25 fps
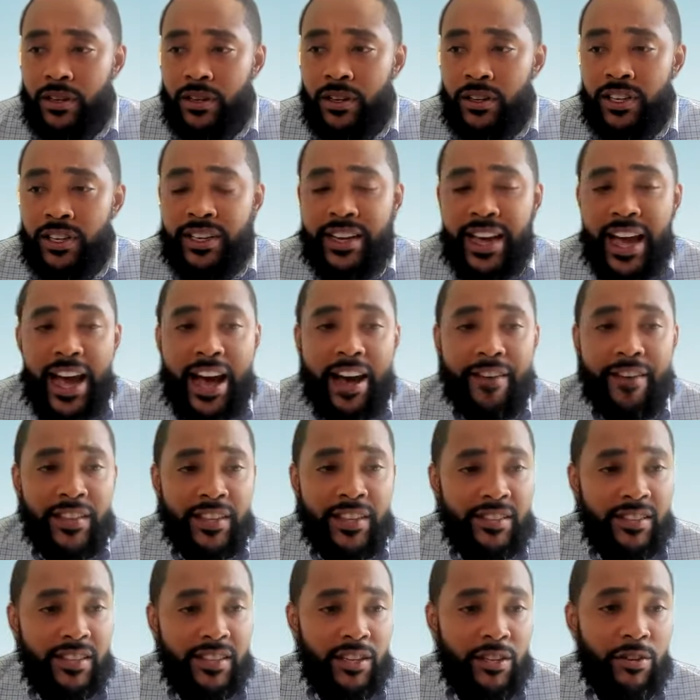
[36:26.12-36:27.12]
need to have the
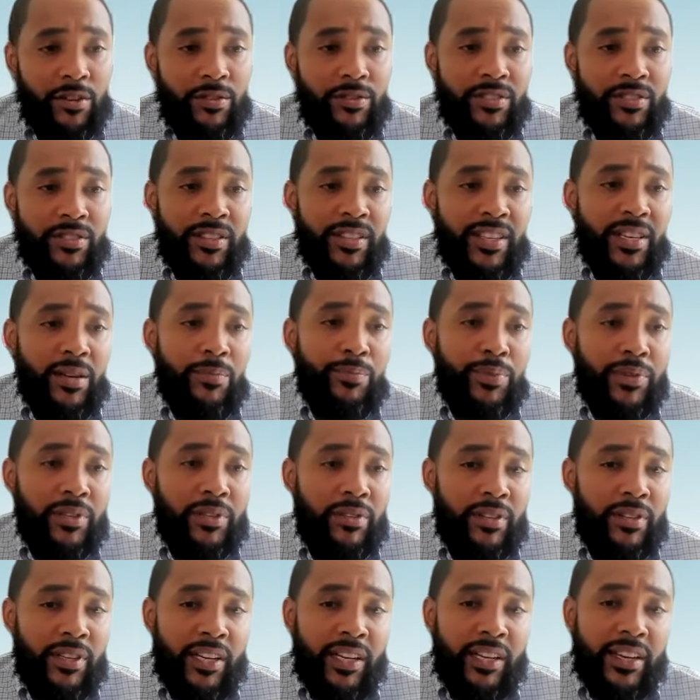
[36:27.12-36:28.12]
skills and the
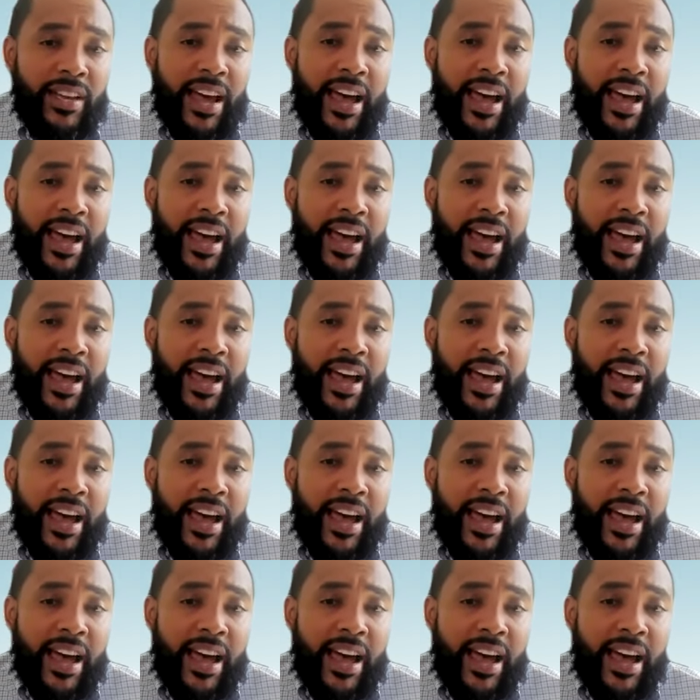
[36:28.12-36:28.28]
ability to